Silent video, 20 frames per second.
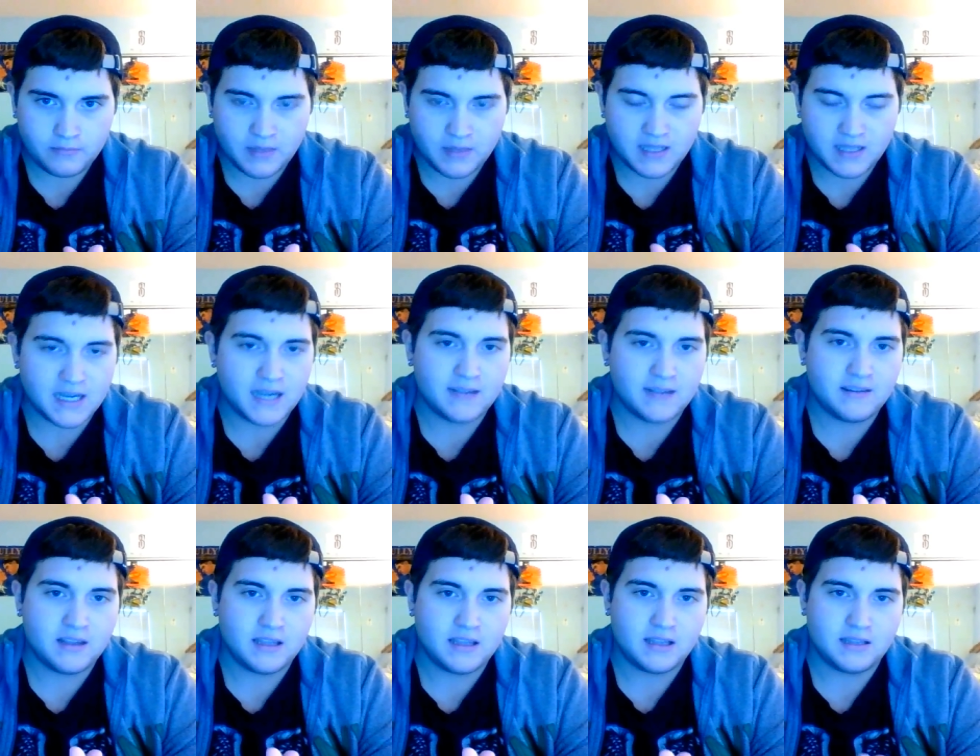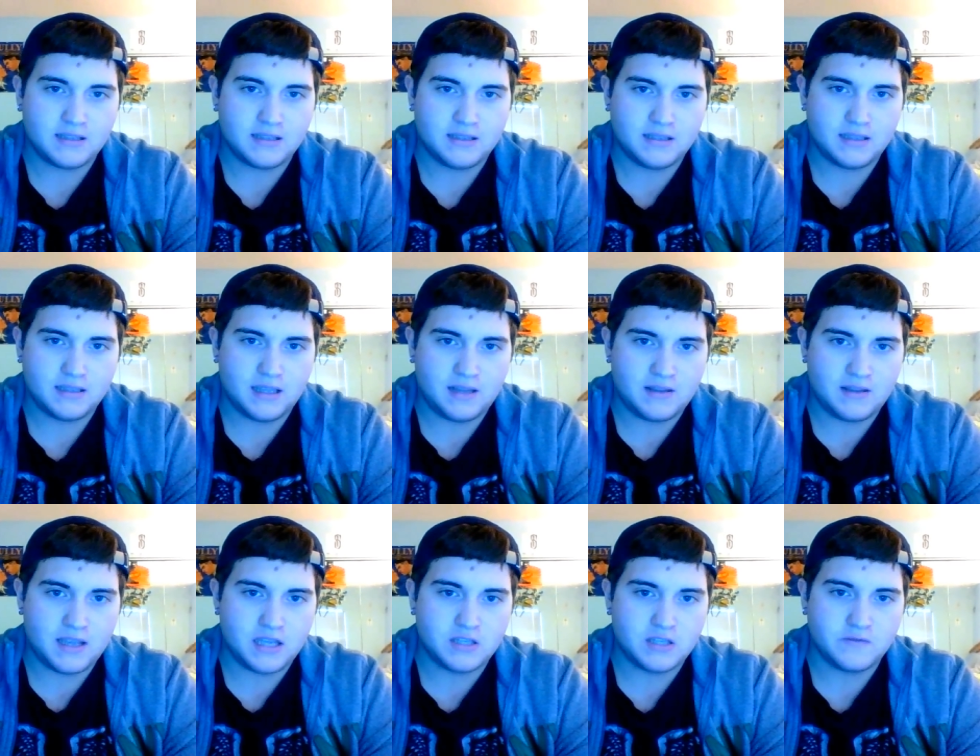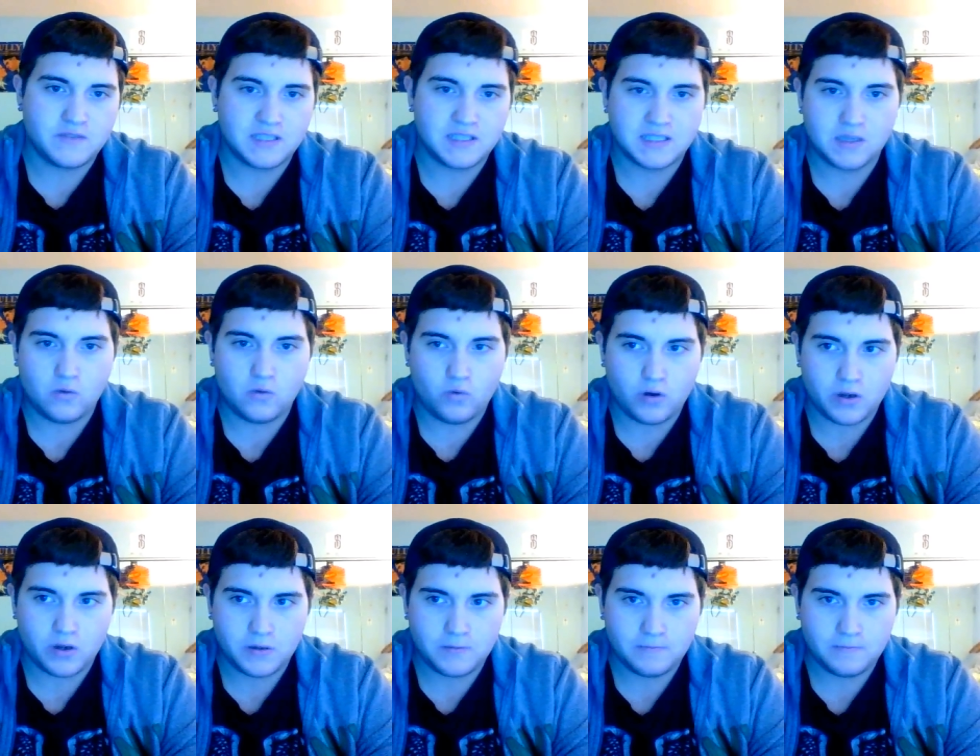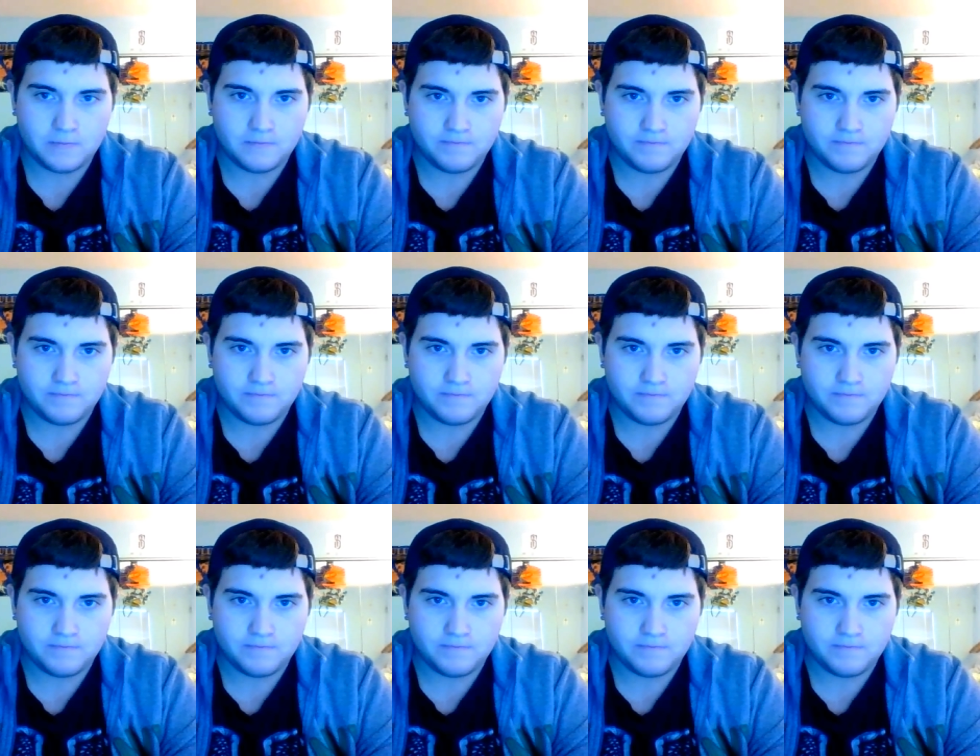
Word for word: He died at the, at the age of 61.